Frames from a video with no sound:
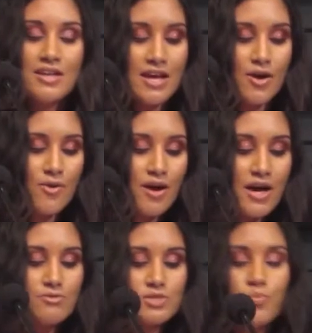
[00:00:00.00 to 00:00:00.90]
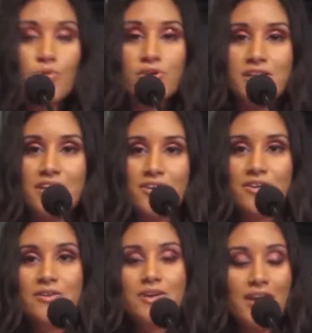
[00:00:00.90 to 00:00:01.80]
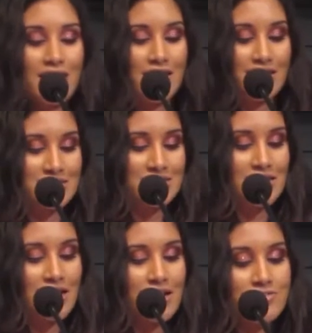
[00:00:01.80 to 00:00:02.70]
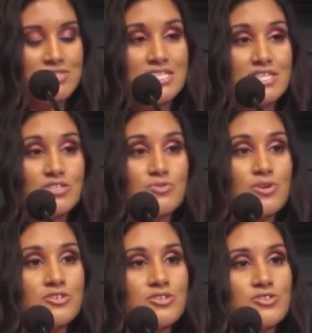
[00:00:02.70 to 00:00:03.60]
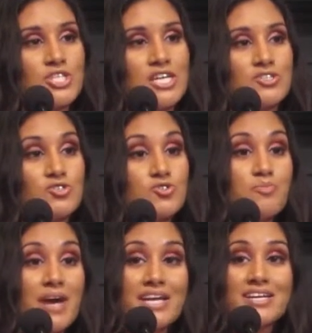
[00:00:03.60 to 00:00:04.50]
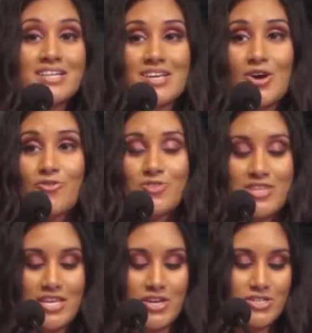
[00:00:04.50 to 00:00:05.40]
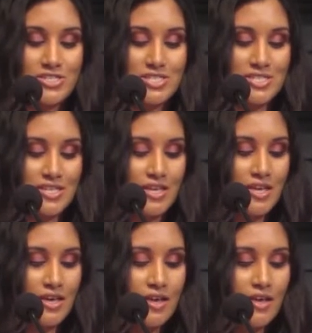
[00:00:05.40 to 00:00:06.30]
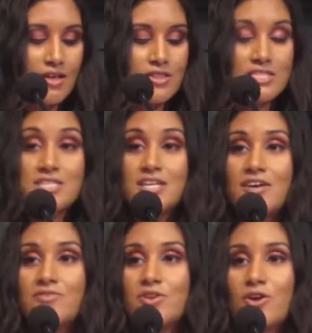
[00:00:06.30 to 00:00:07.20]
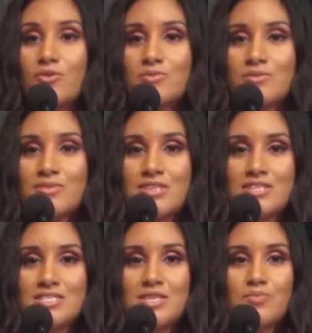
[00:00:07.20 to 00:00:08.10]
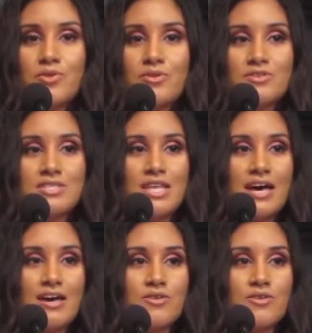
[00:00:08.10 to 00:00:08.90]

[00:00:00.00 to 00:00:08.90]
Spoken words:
Now, I was born here, and I've seen Toronto change dramatically over the years. The city I've known, the symbols of